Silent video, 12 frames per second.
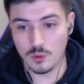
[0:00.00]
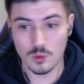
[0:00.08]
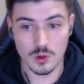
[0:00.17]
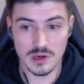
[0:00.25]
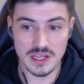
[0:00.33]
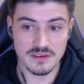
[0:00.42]

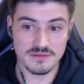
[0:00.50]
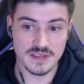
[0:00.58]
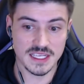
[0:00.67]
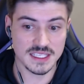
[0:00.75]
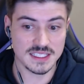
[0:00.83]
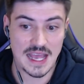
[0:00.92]
or if
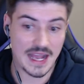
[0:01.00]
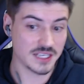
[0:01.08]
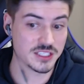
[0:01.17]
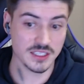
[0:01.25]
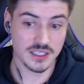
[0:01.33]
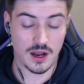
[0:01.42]
it's
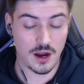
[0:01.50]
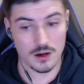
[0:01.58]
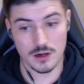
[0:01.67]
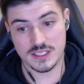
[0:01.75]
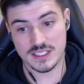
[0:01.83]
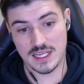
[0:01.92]
actually a
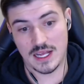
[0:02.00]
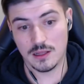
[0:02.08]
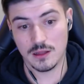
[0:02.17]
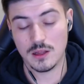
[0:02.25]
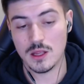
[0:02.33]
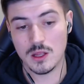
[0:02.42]
hard sell